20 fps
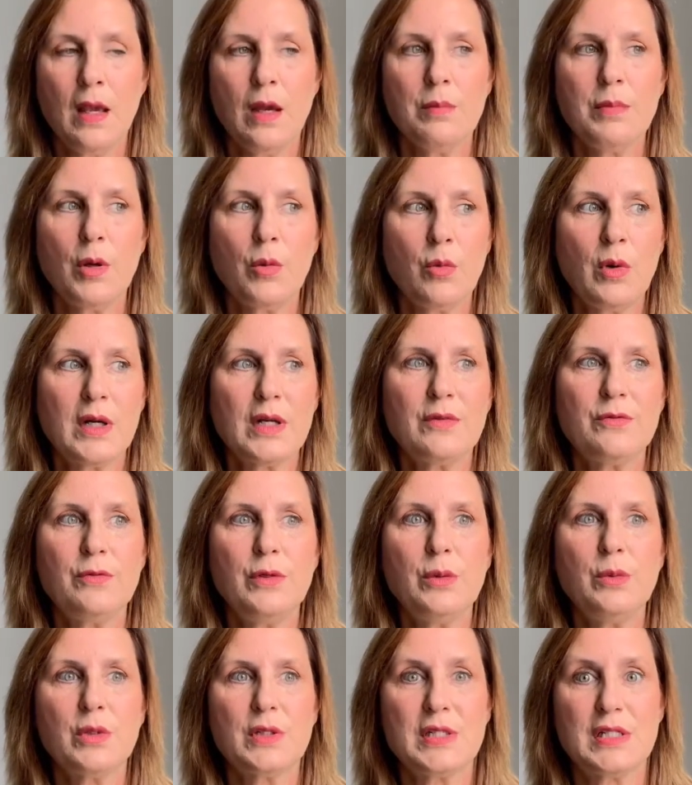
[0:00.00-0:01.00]
But what if we
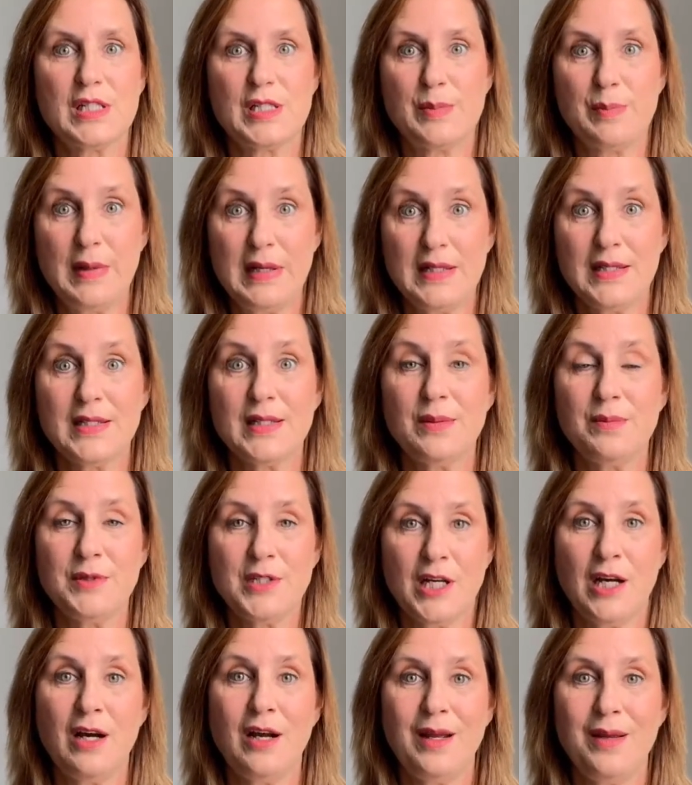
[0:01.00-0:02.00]
were to spend some
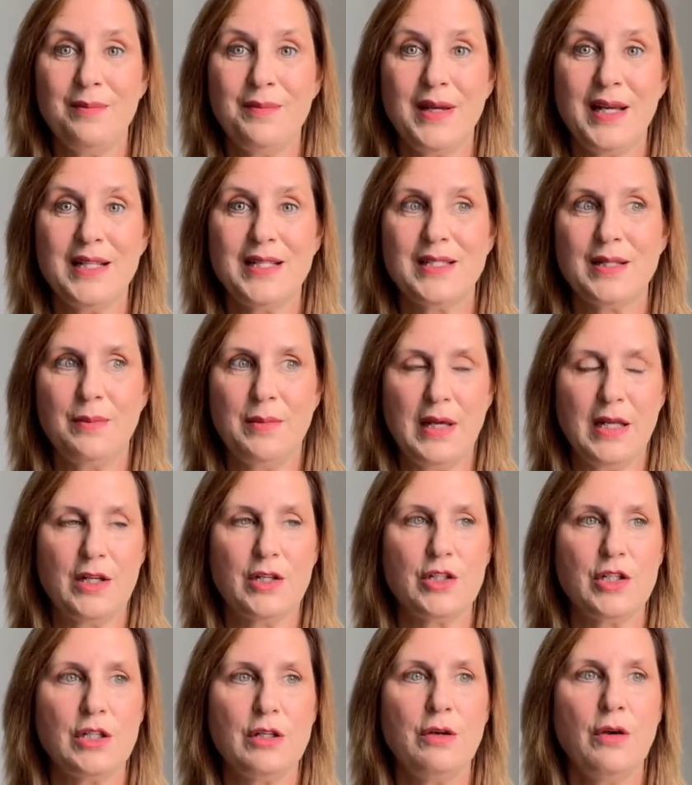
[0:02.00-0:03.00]
time and some
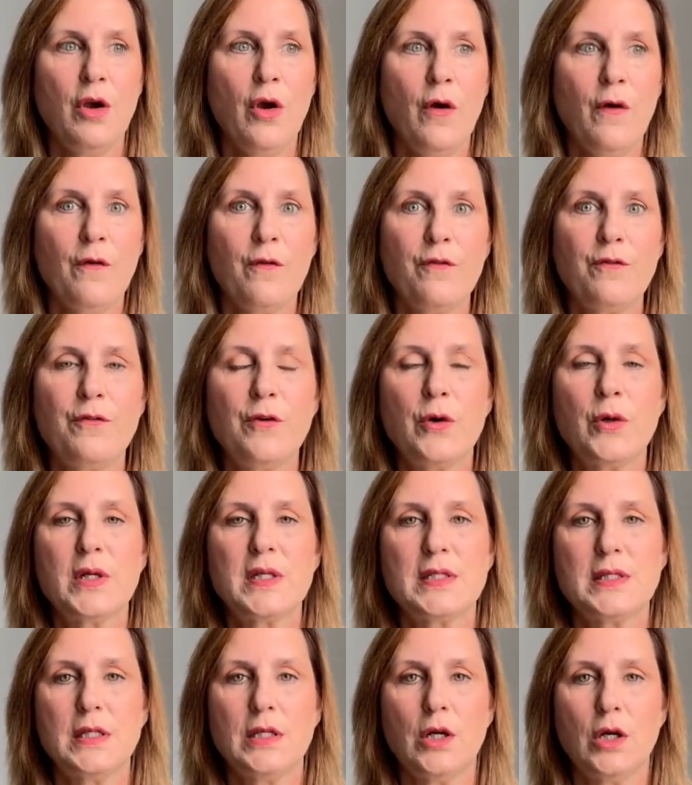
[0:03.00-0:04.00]
energy
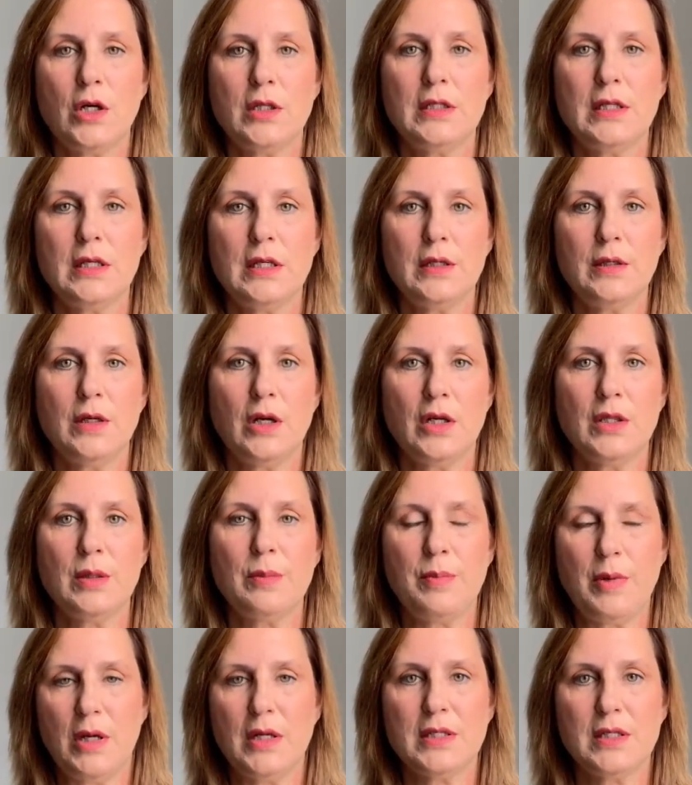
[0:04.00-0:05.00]
focusing on the
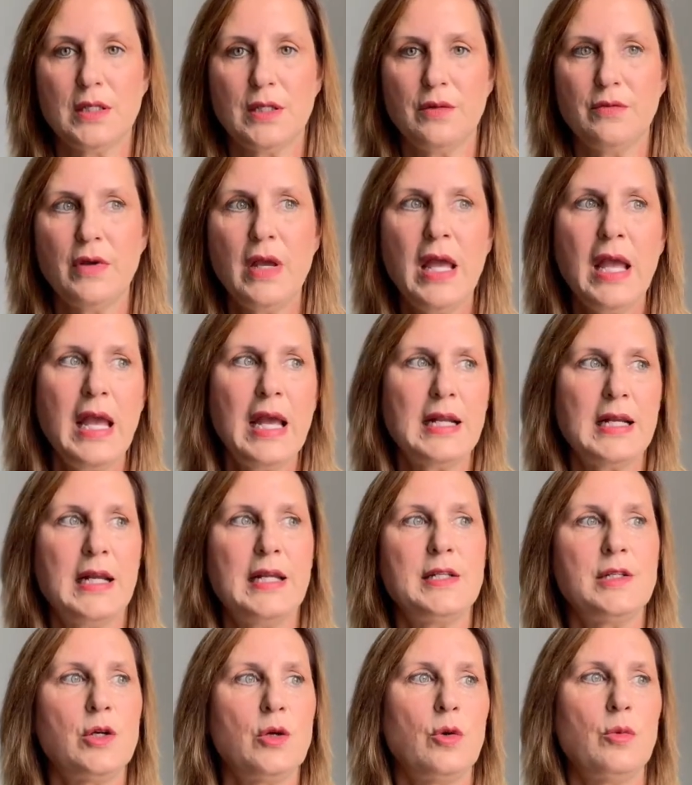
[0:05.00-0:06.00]
positive. And I
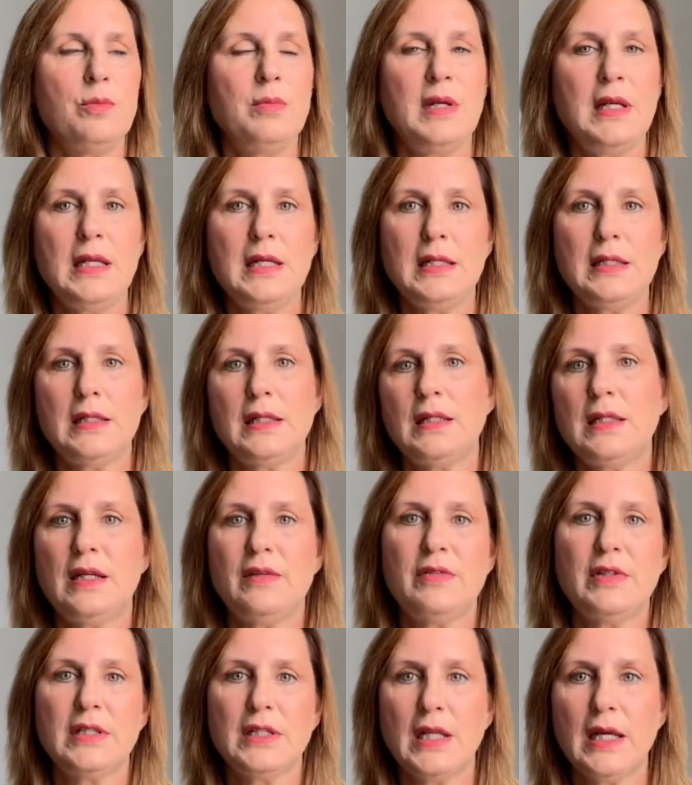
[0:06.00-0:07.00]
don't mean in a
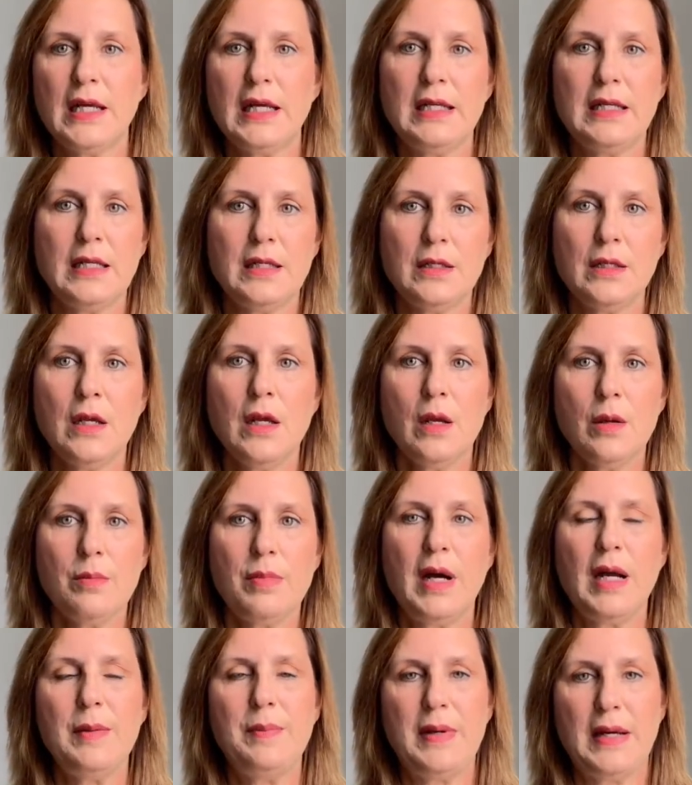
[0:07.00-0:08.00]
love and light and
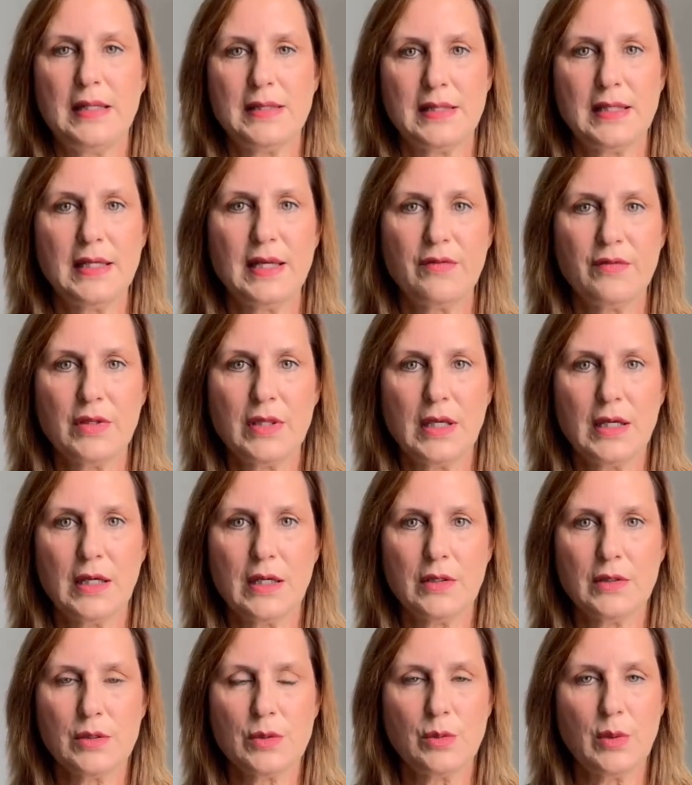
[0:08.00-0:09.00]
bypassing everything
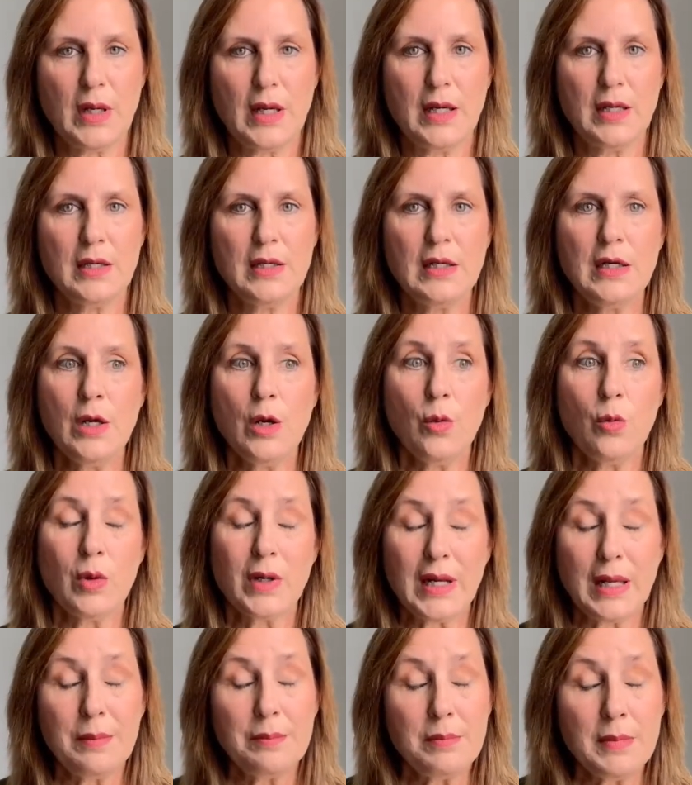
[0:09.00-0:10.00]
else way. What
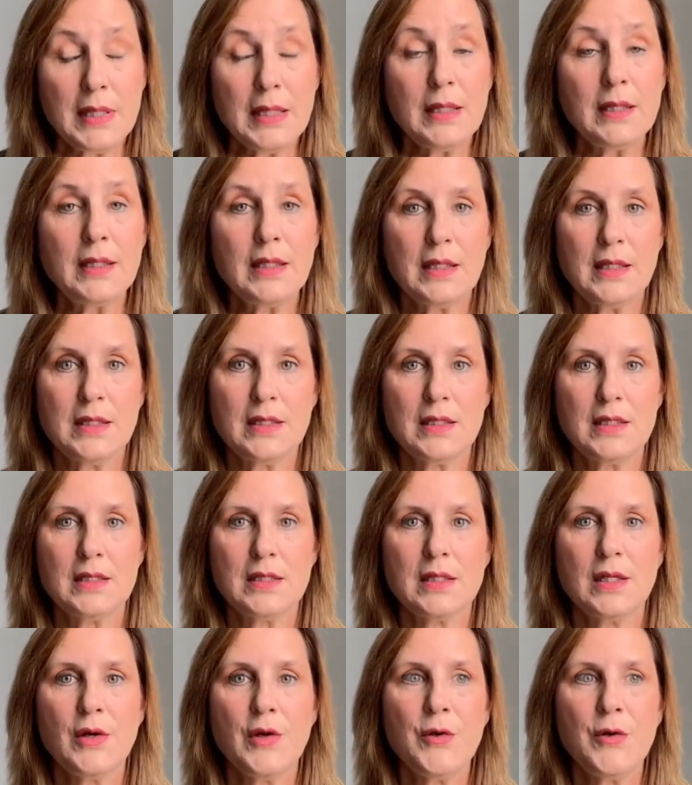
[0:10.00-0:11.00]
I mean is